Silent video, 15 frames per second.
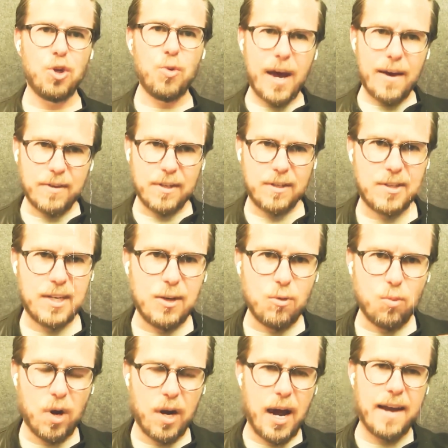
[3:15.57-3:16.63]
you haven't
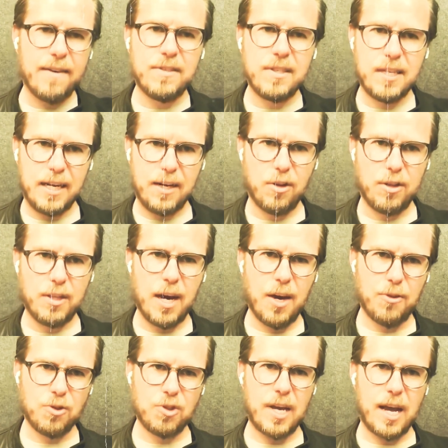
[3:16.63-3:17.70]
seen what I've seen on the
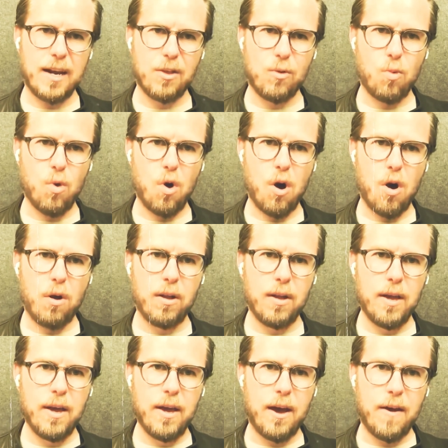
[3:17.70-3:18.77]
other side of the wall
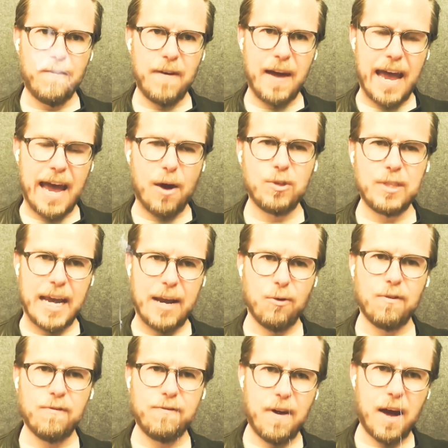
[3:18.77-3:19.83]
of how
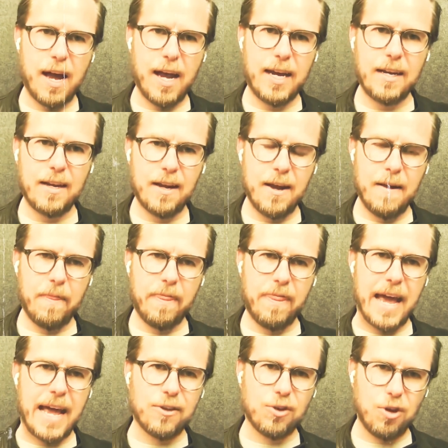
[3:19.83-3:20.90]
terrifying
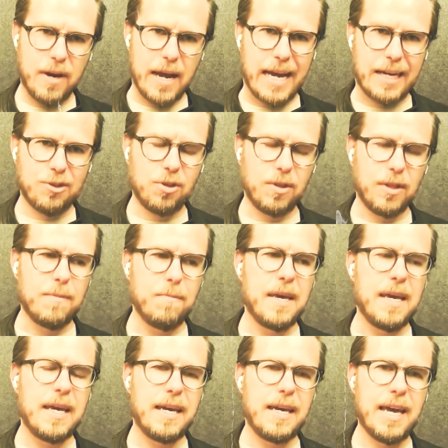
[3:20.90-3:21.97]
that could actually
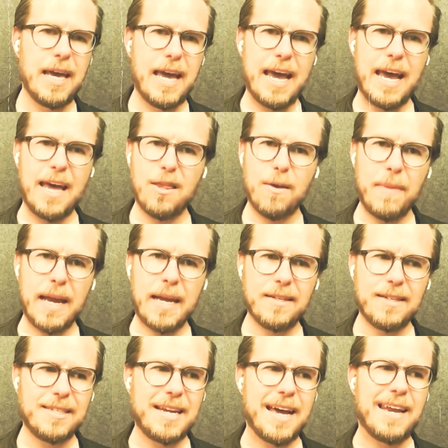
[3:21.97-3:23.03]
be. And the
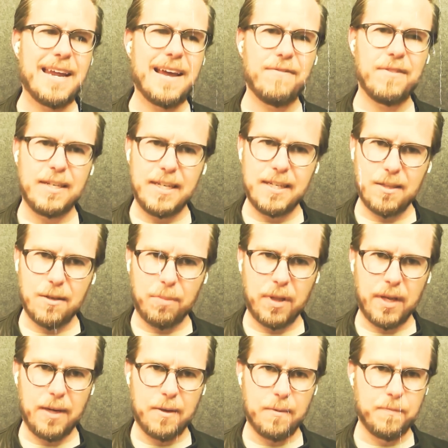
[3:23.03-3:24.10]
man does not have the
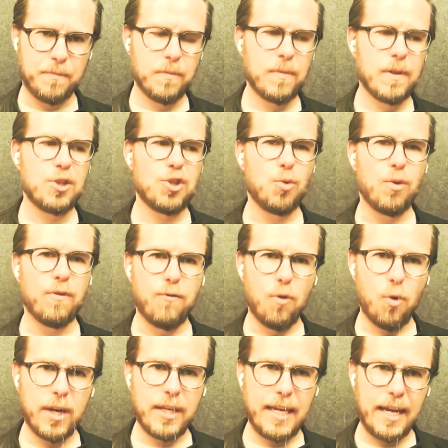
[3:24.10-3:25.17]
discipline to
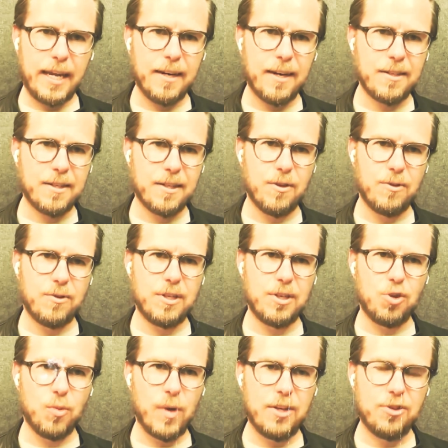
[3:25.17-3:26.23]
avoid getting us in those
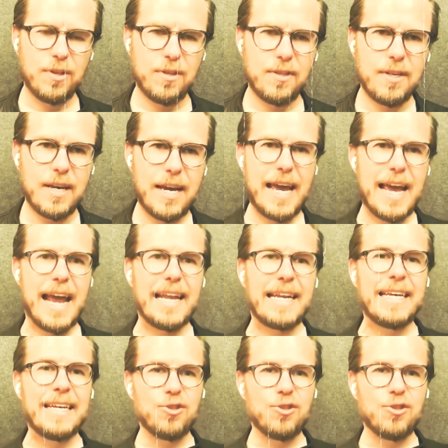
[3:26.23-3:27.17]
situations. And